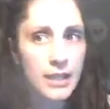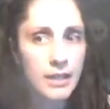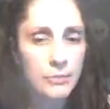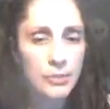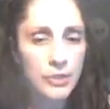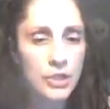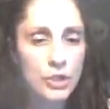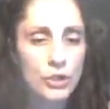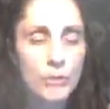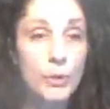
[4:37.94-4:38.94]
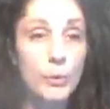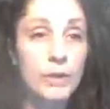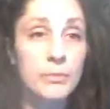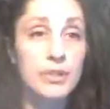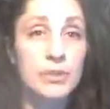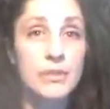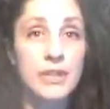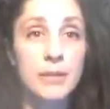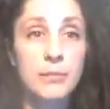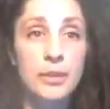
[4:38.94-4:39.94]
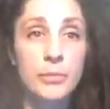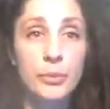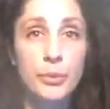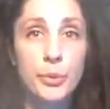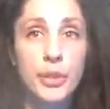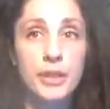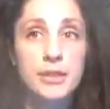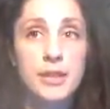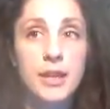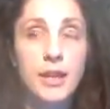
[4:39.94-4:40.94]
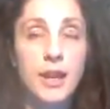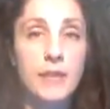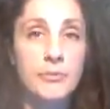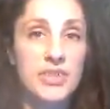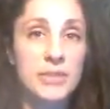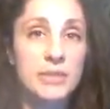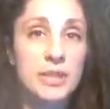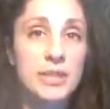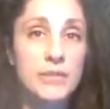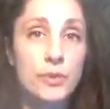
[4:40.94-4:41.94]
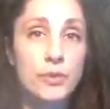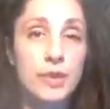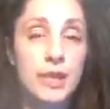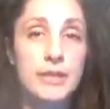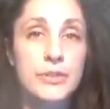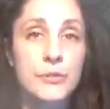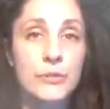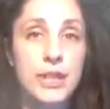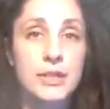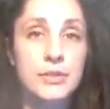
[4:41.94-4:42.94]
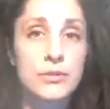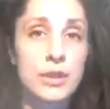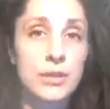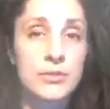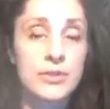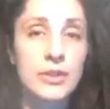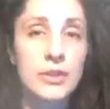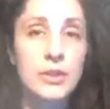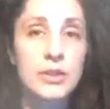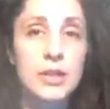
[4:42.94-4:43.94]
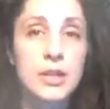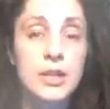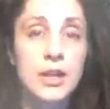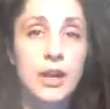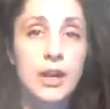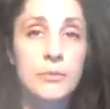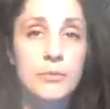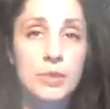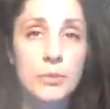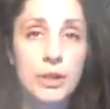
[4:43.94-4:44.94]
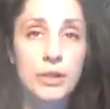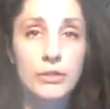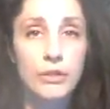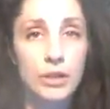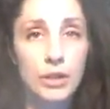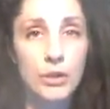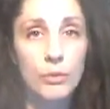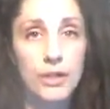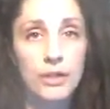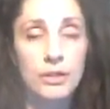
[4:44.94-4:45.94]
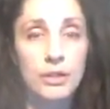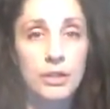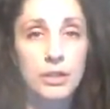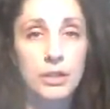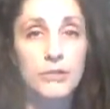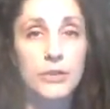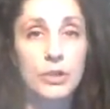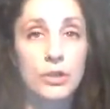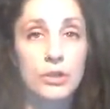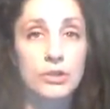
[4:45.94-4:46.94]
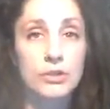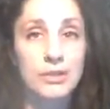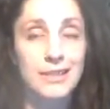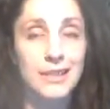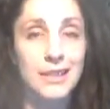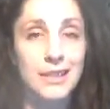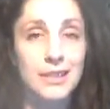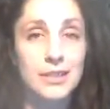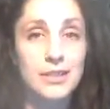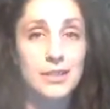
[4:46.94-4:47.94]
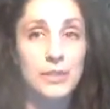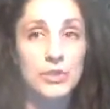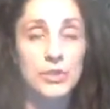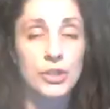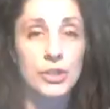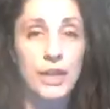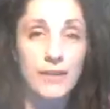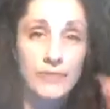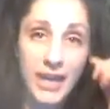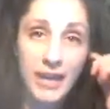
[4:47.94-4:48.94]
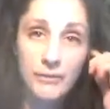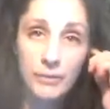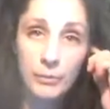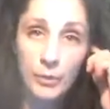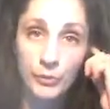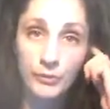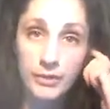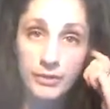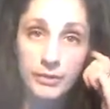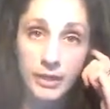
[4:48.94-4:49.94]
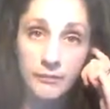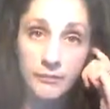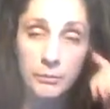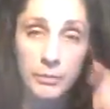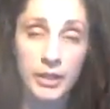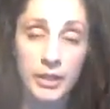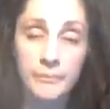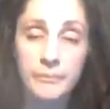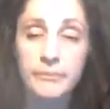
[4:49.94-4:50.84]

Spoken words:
I'm pretty sure. But what I'm going to do is I'm going to put some links for you guys right to Amazon, to where you can go and look if you're interested in it. So you'll have that for both rental and for buying.